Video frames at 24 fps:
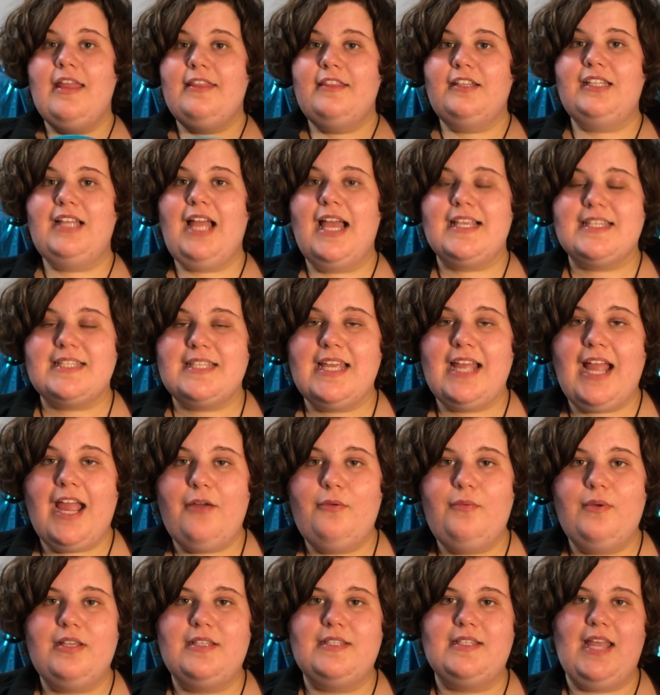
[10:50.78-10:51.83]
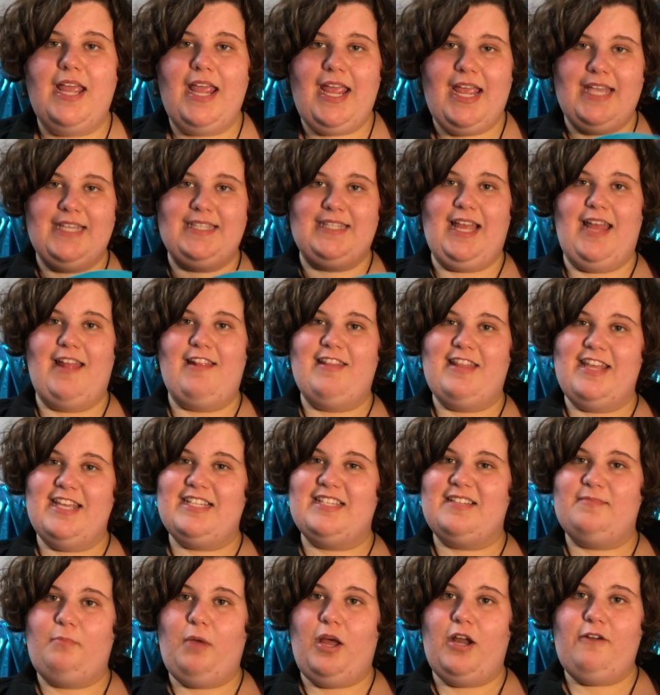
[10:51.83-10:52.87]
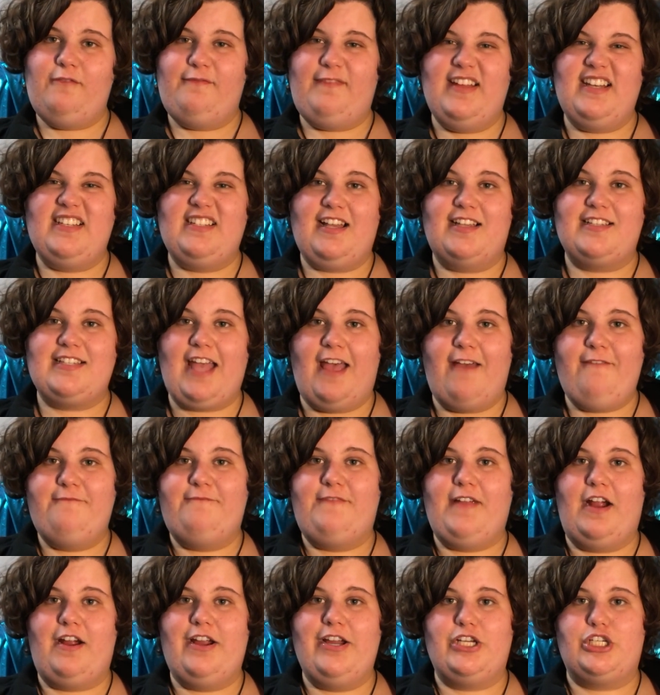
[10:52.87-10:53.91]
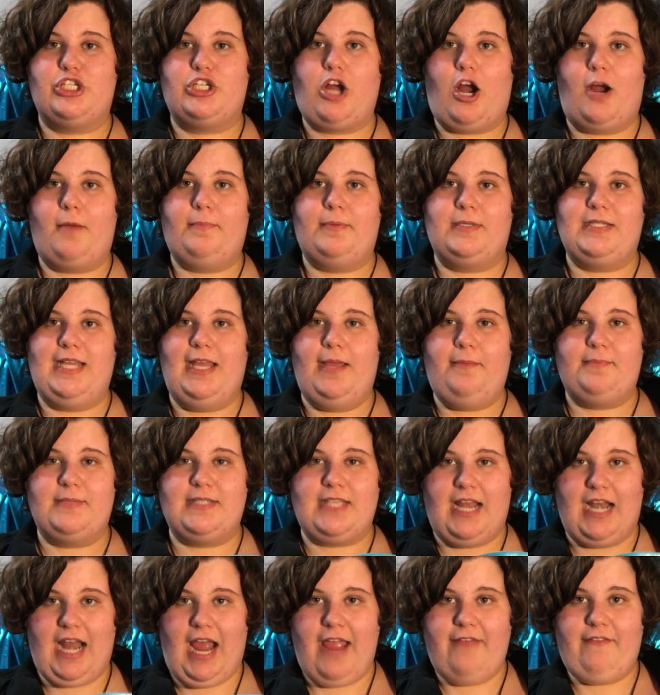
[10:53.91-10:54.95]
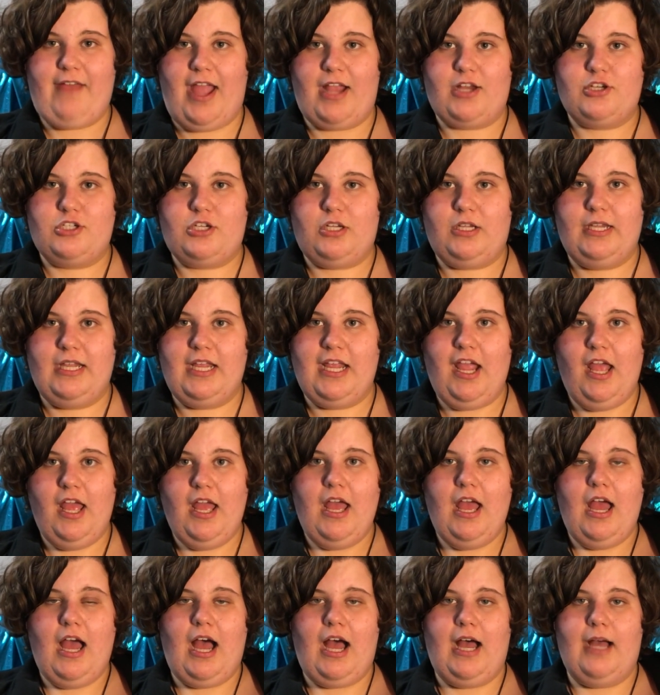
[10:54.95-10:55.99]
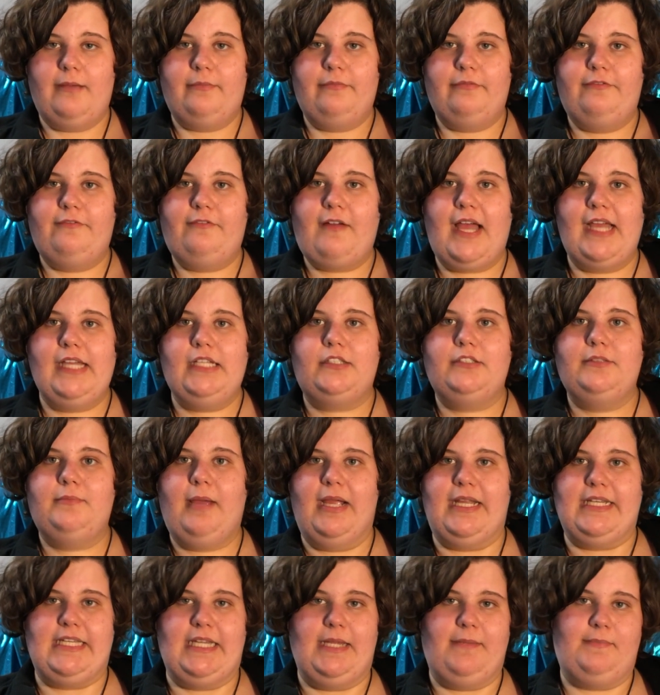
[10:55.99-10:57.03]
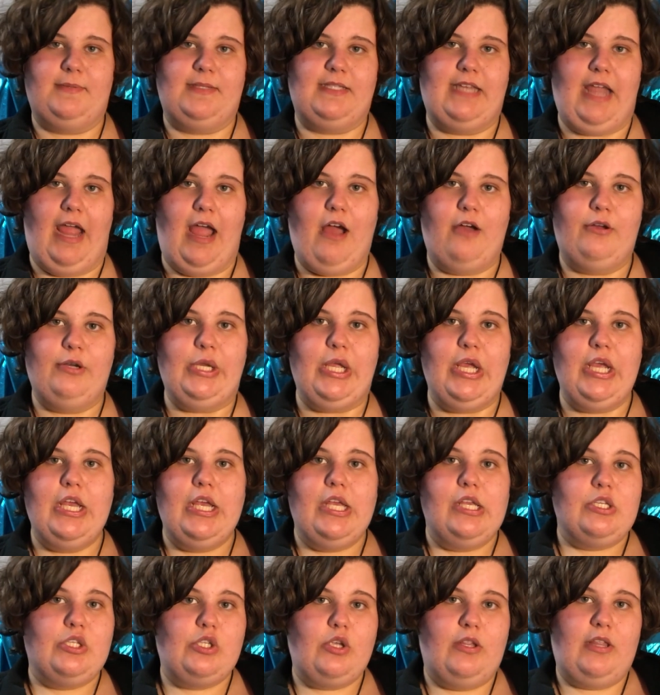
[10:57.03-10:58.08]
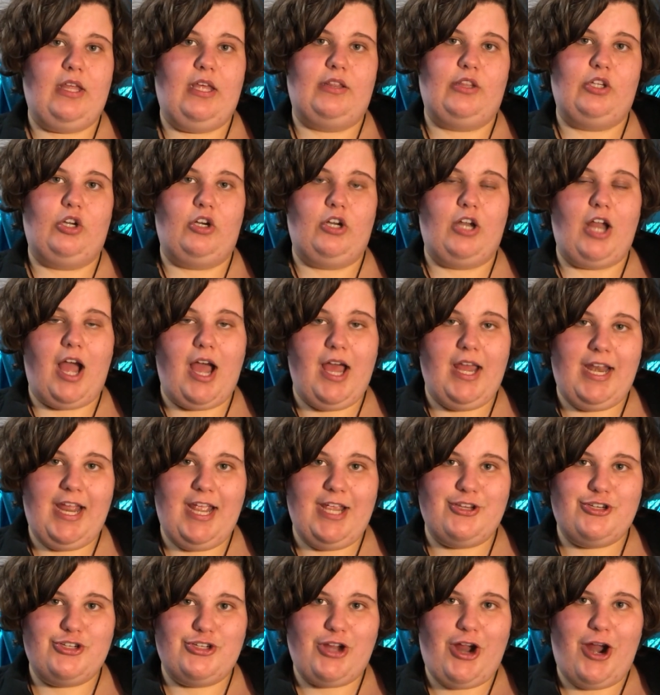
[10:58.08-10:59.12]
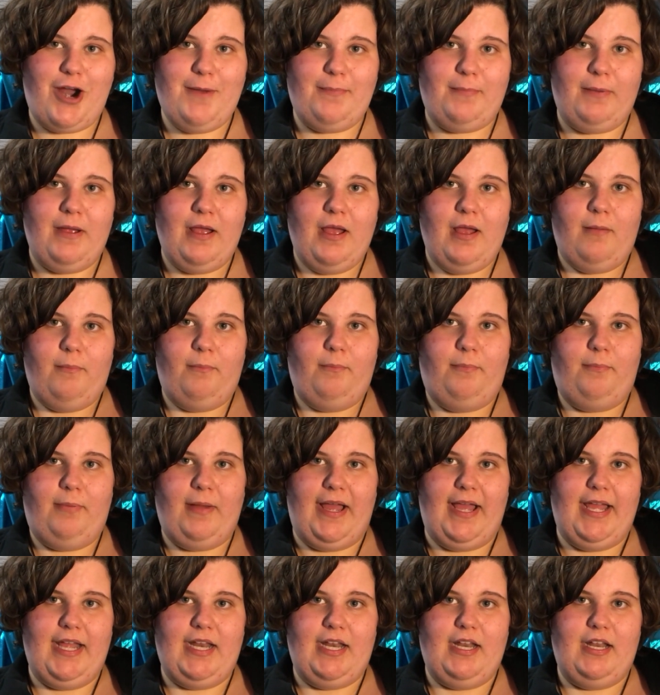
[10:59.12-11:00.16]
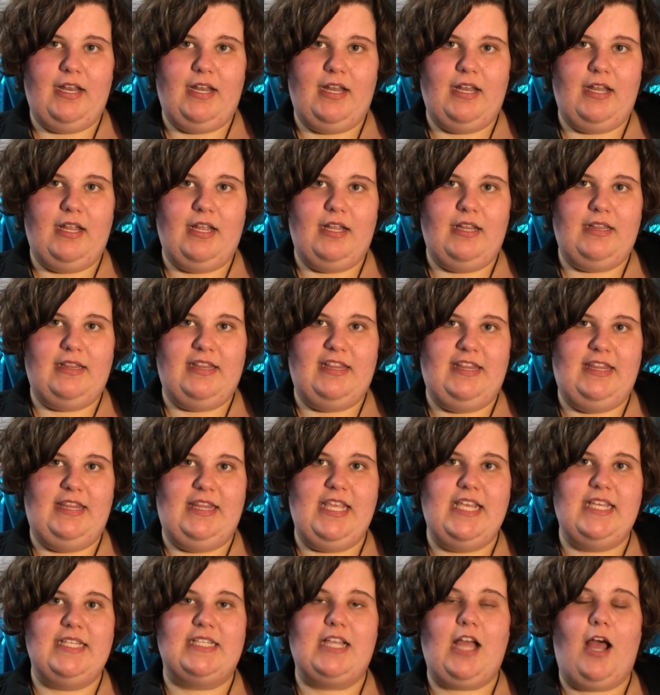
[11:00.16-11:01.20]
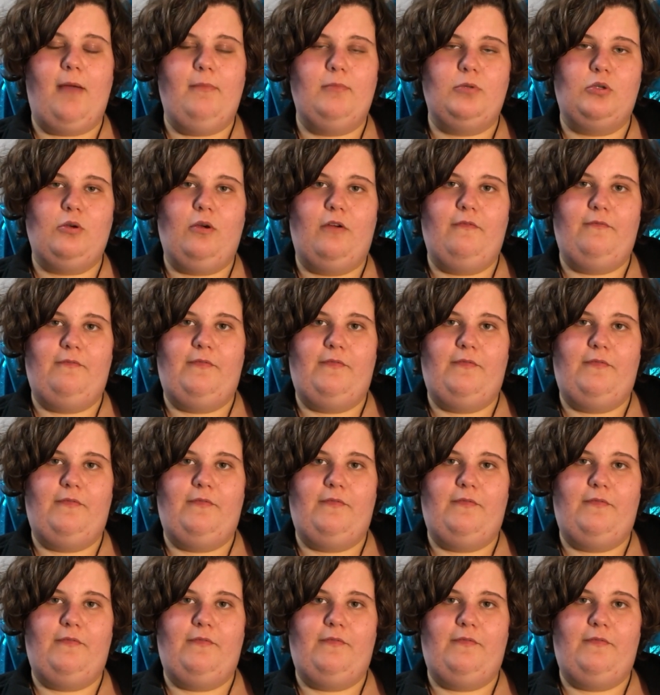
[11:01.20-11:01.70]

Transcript: The last thing I will say is that this monofin does have very sharp tips, and I've actually filed my tips down so that they're not as sharp, but these come to a